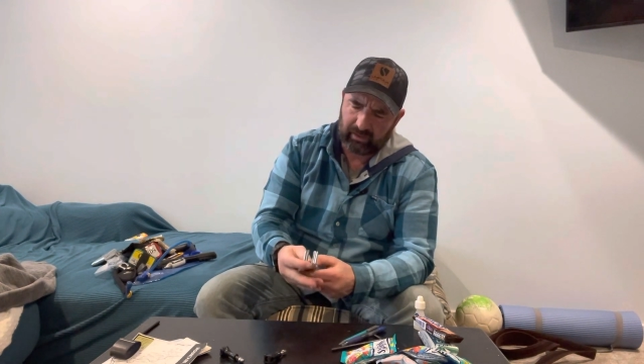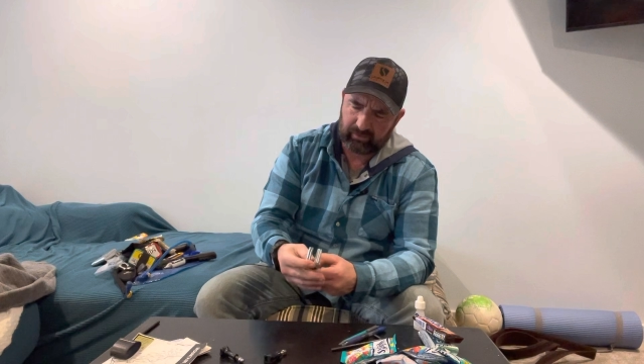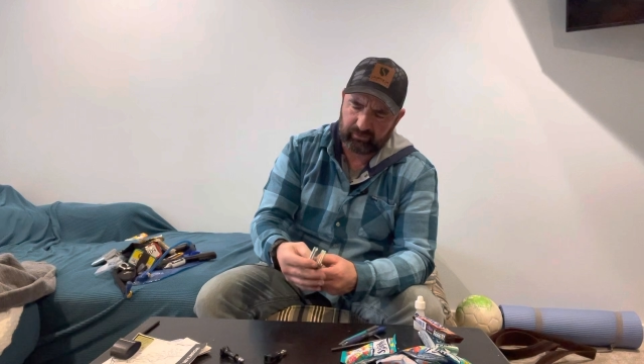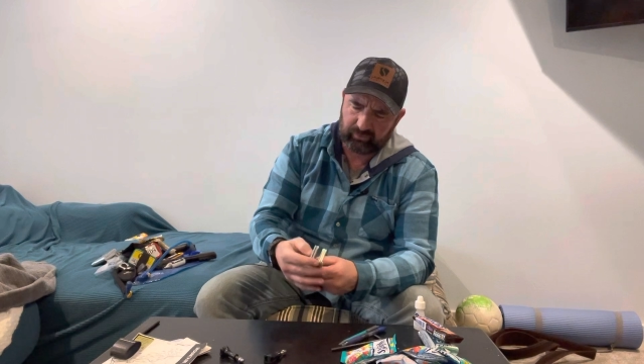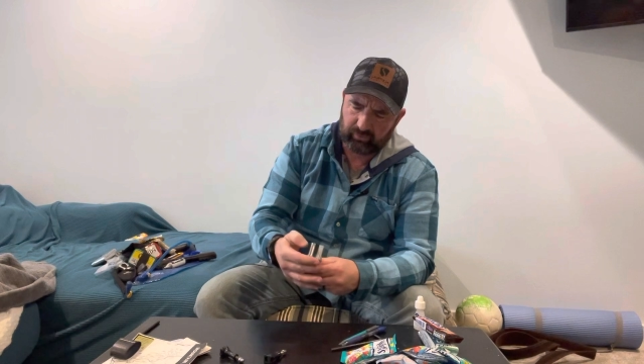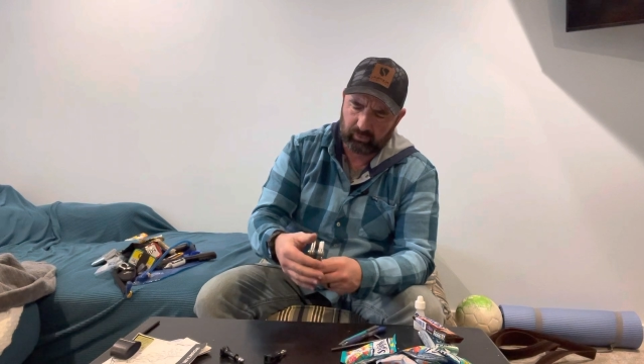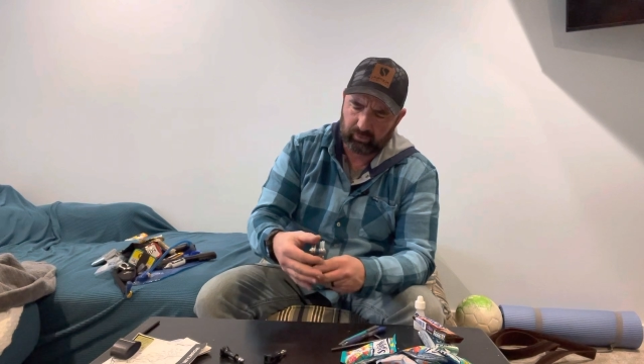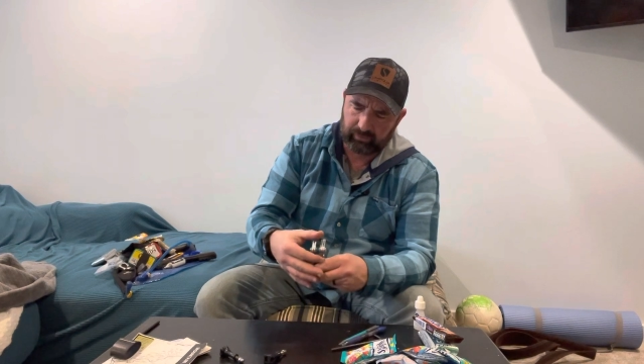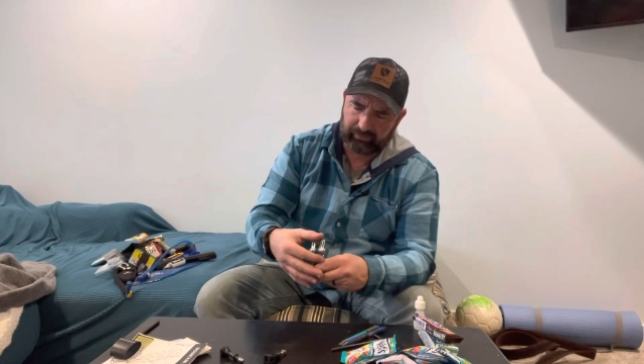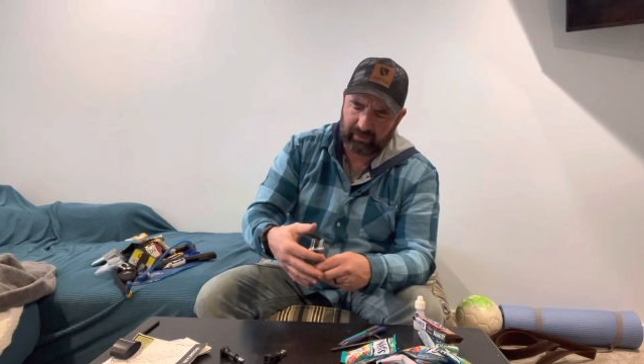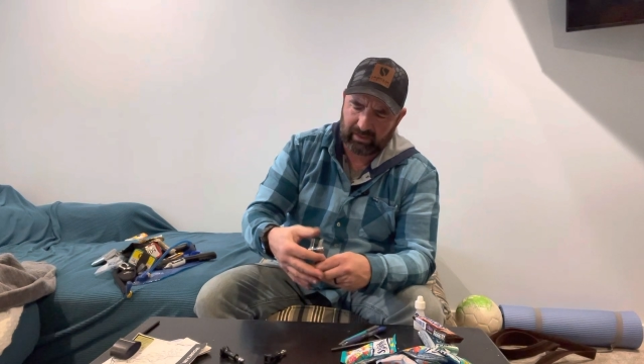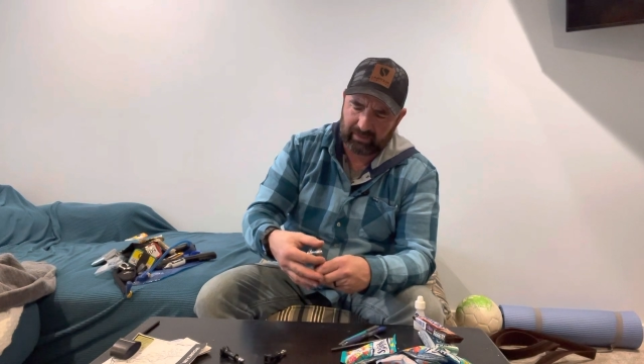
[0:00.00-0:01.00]
tool.
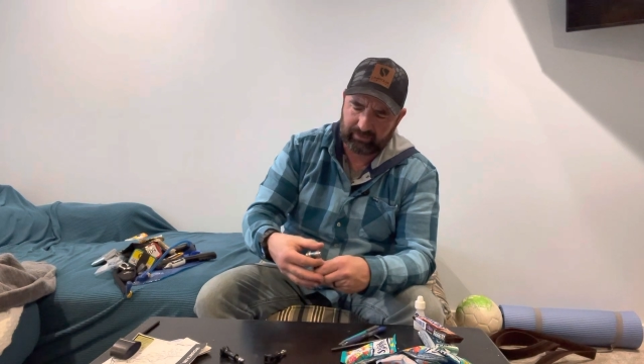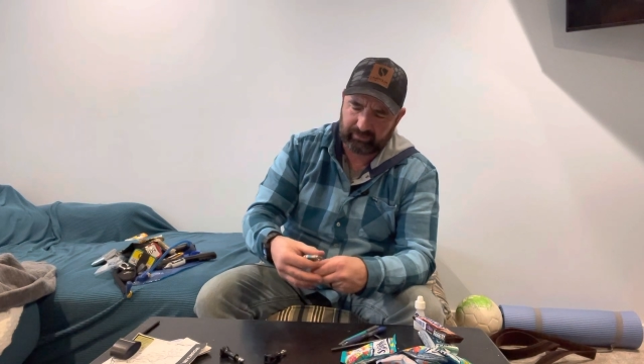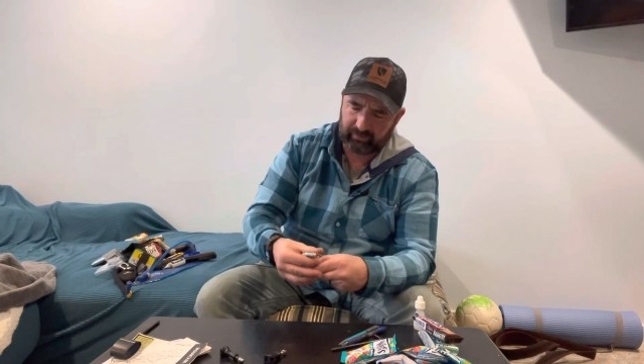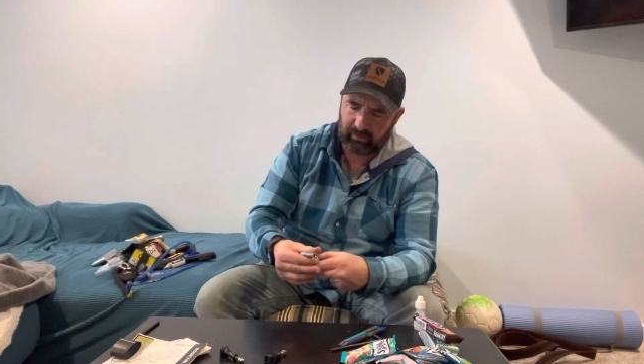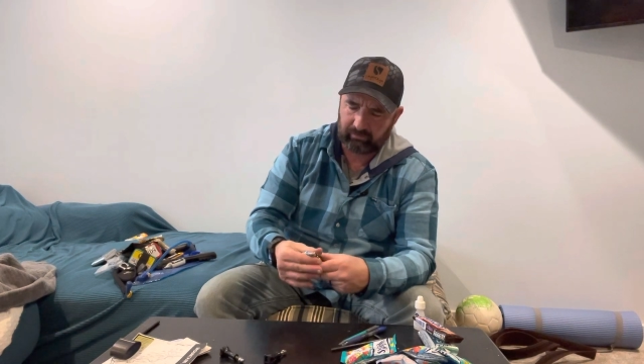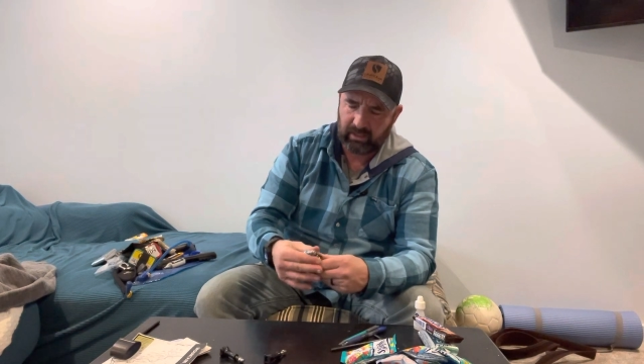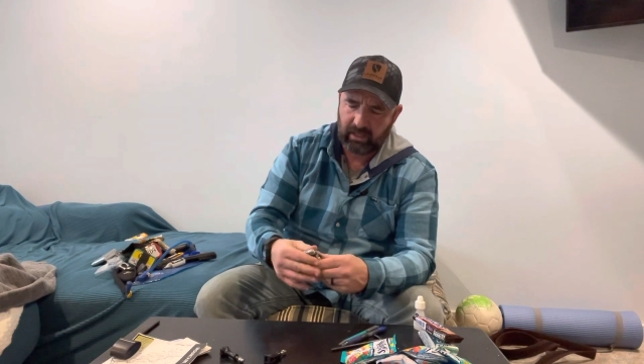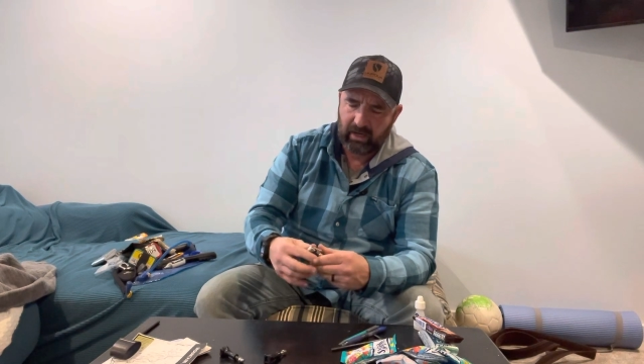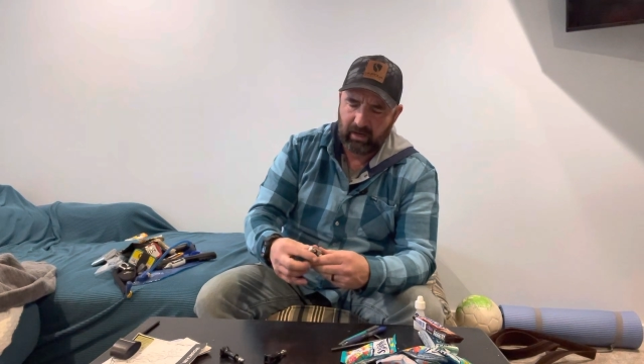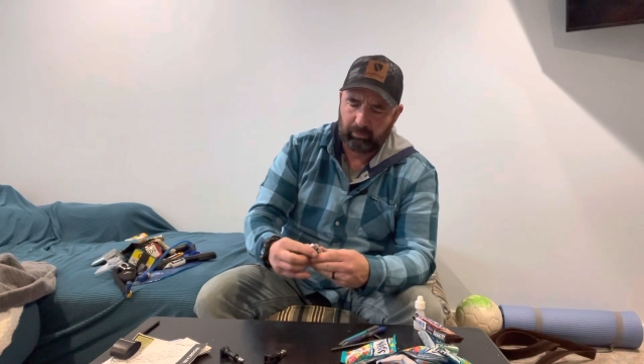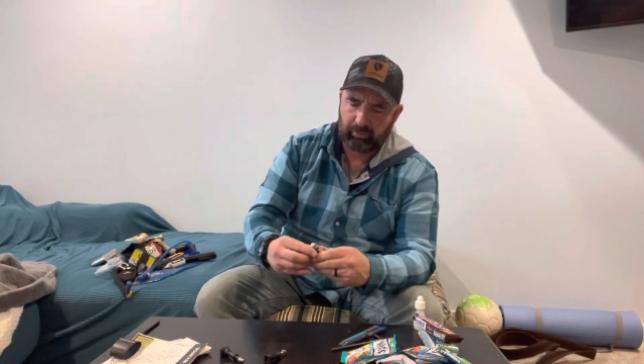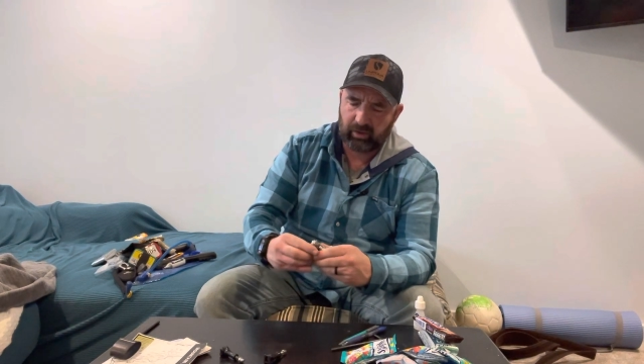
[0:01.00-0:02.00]
It's got
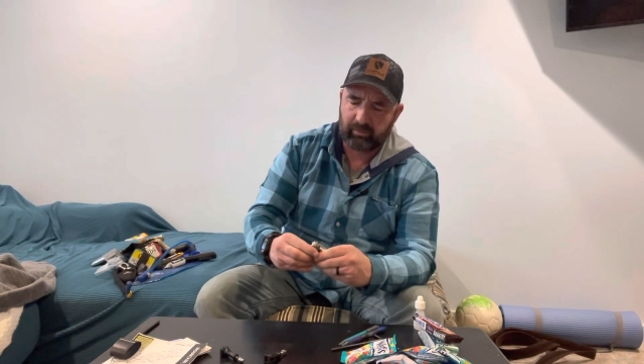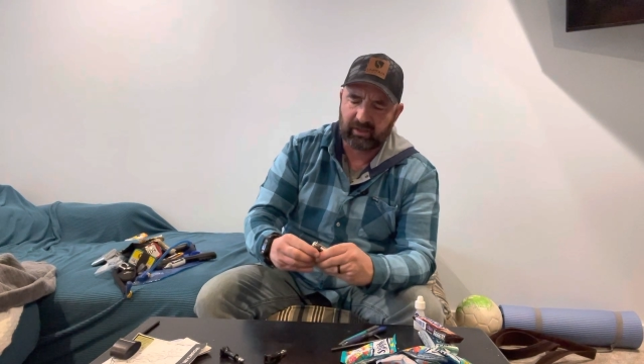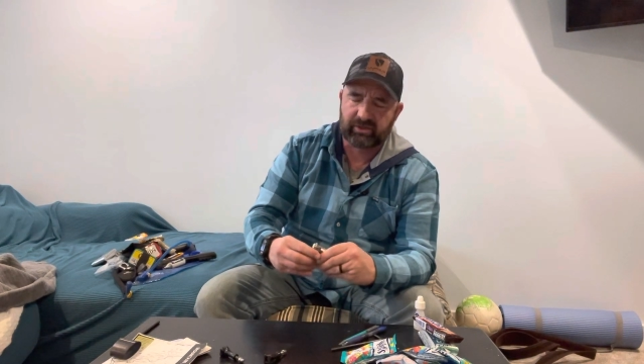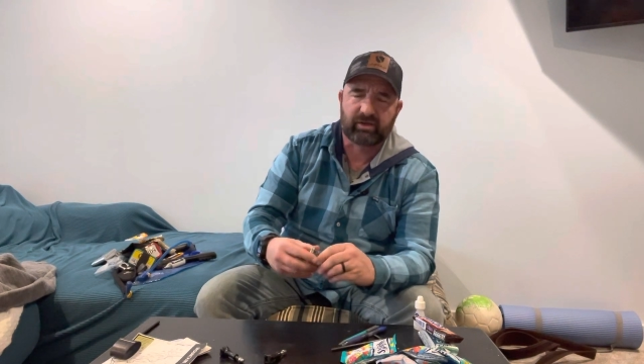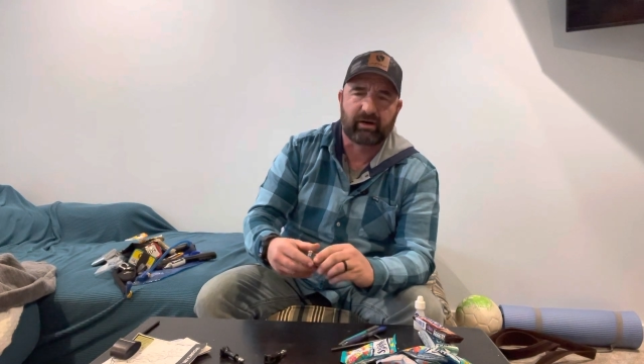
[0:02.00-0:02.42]
pretty much